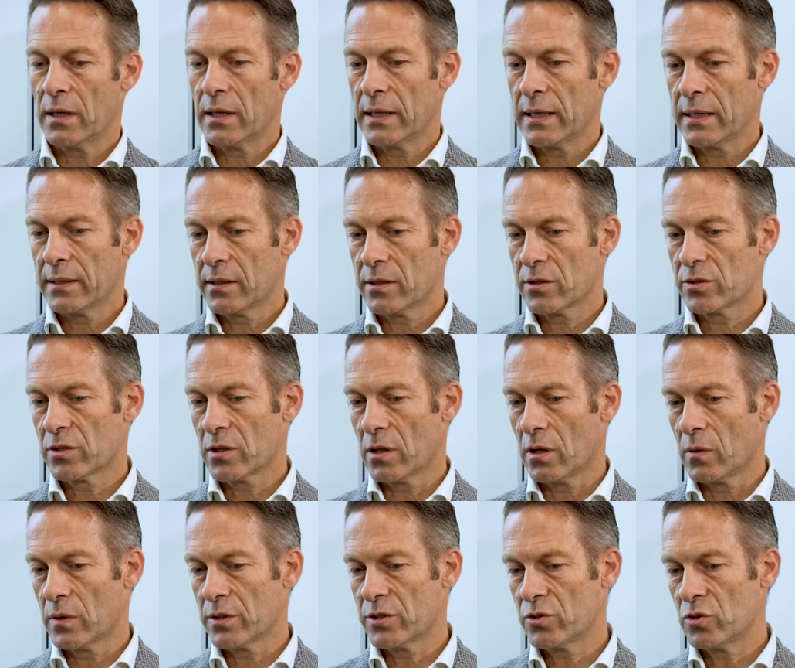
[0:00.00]
uh, there's
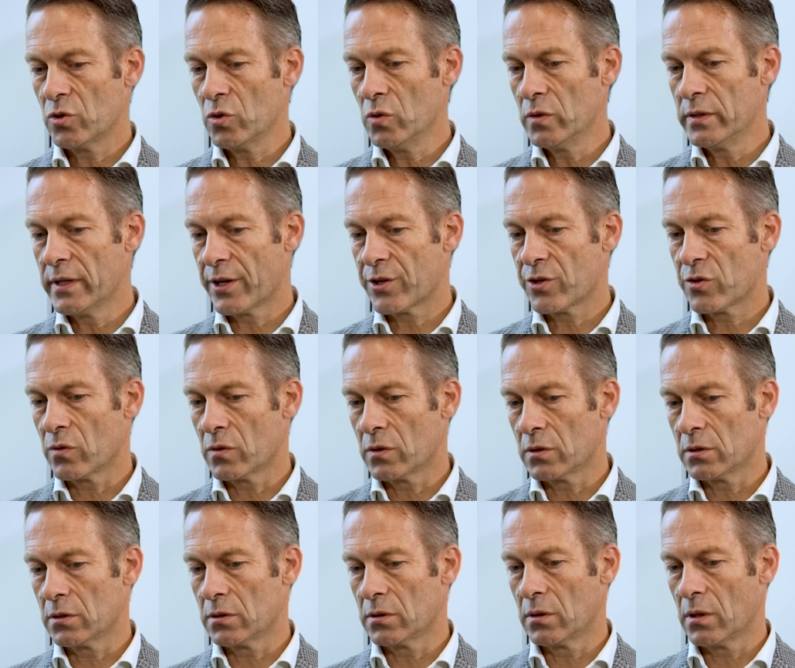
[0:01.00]
always two
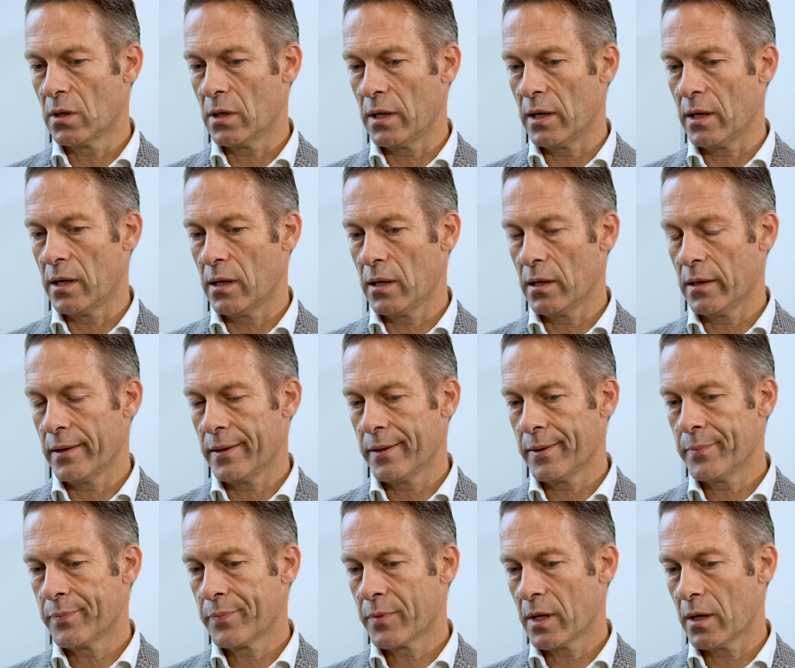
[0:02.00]
natural
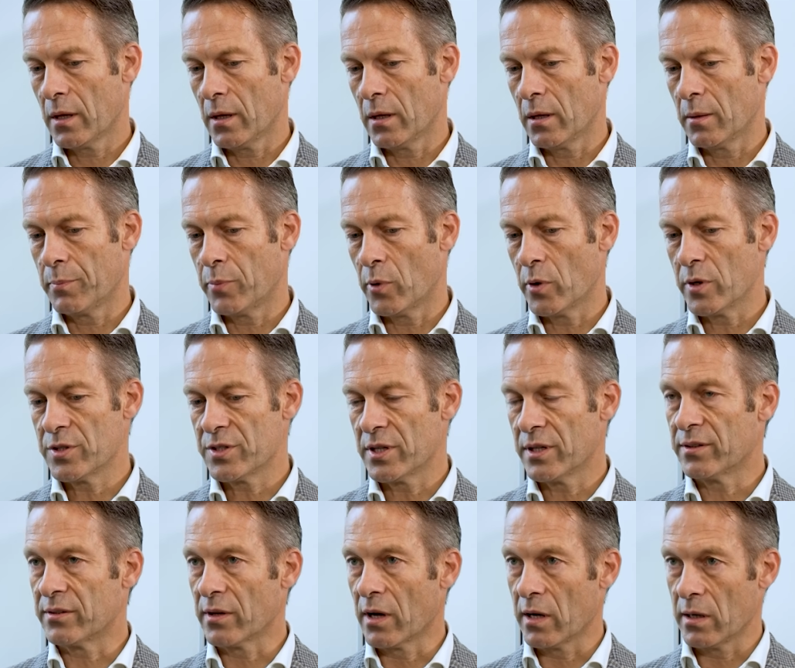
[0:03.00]
um, uh, points
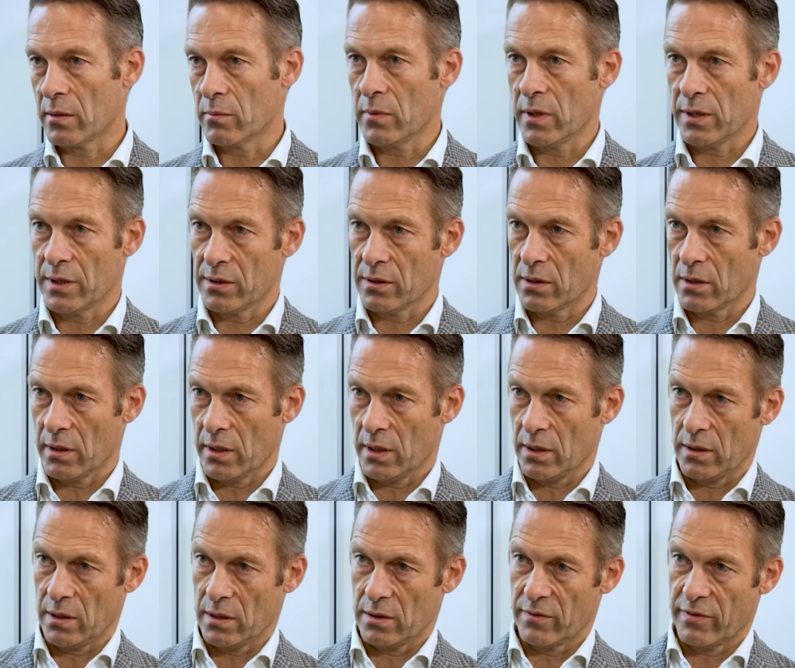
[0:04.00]
in time in the,
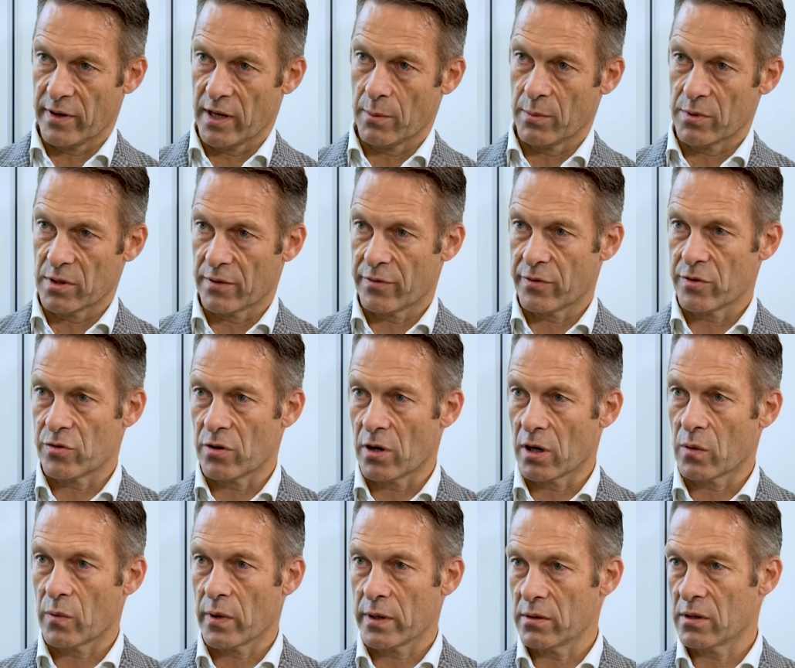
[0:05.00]
in the development of a
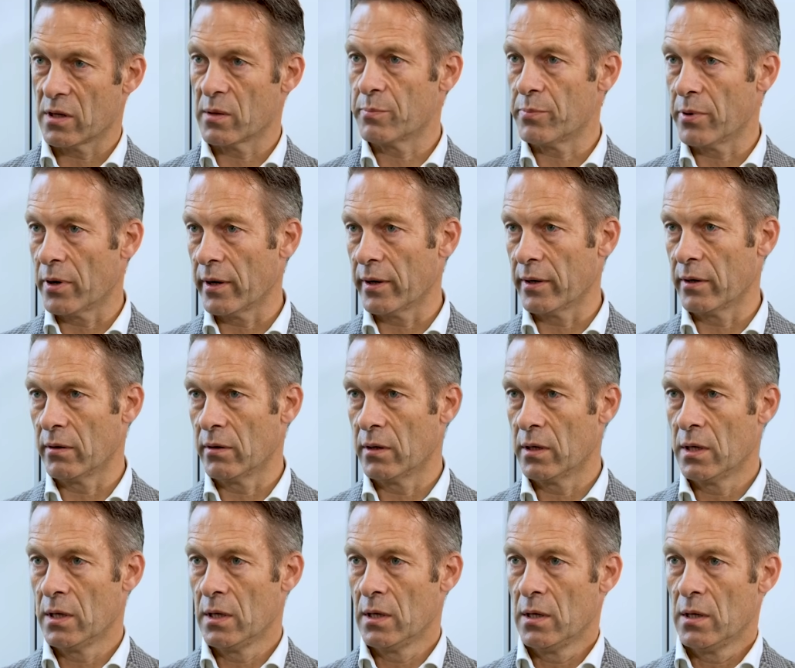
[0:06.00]
drug where you can partner
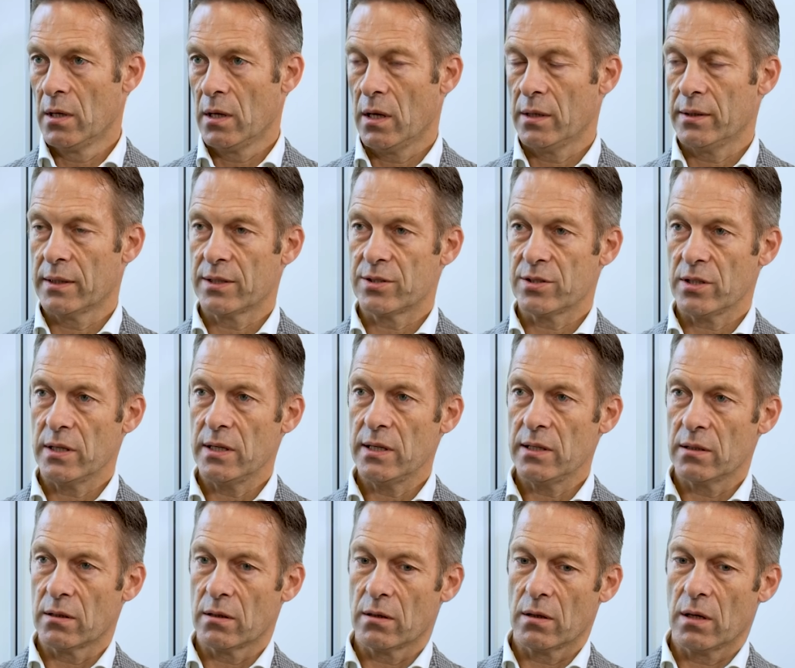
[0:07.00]
and that's
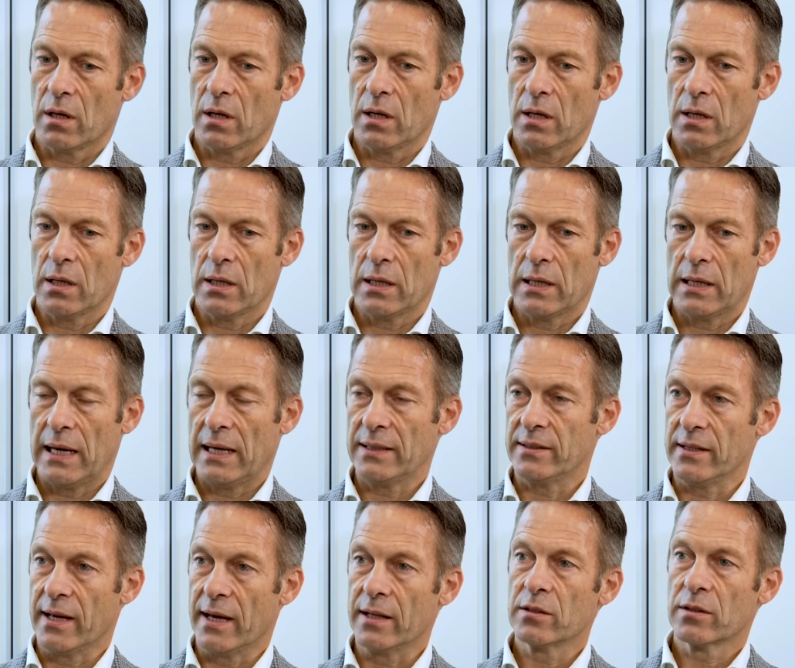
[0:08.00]
either uh, at
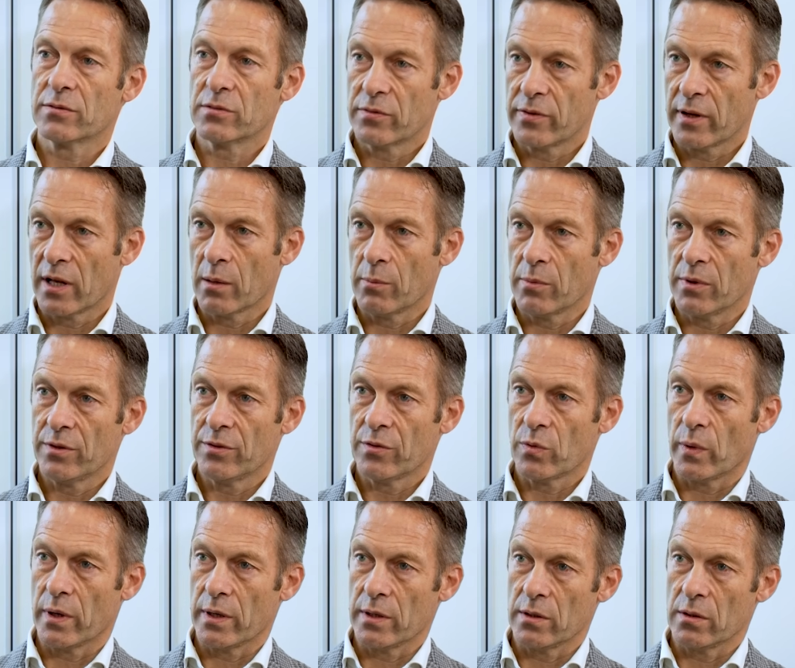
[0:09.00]
the end of development
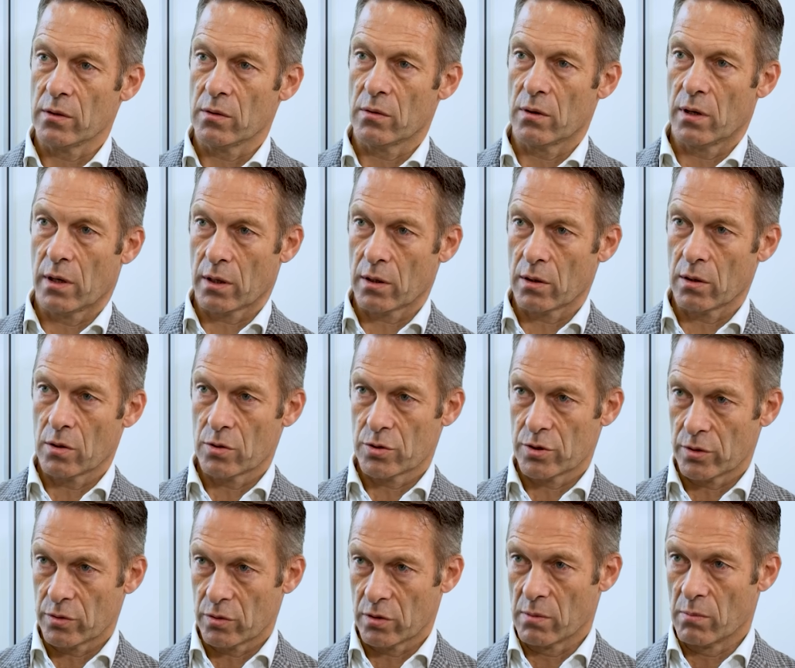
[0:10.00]
when you are
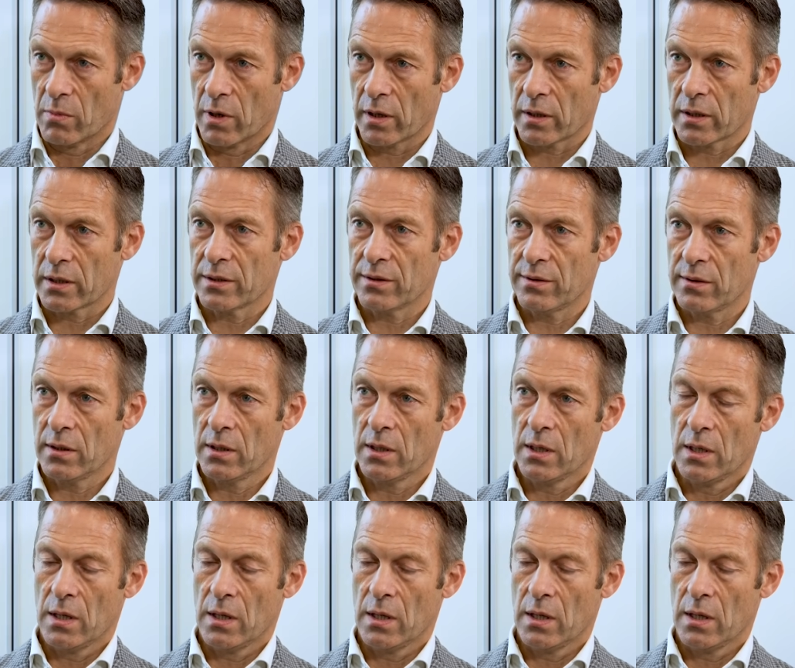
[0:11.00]
closer to the market.